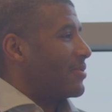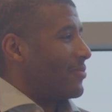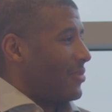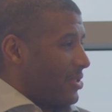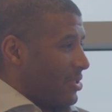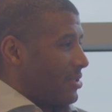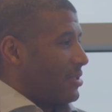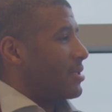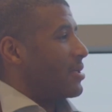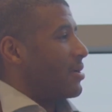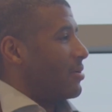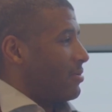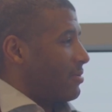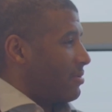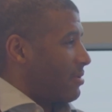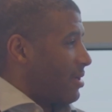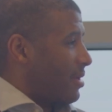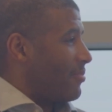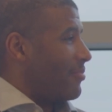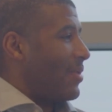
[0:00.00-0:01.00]
have been, you know,
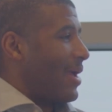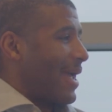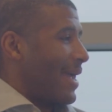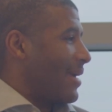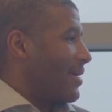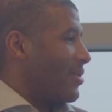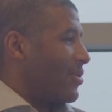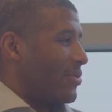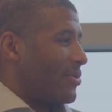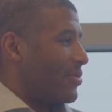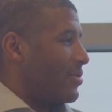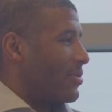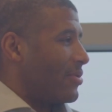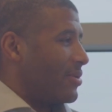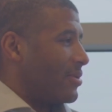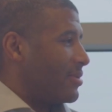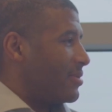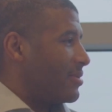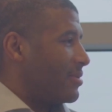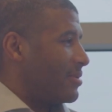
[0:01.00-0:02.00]
come back or
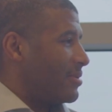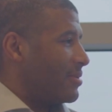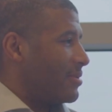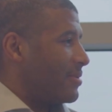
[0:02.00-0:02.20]
or?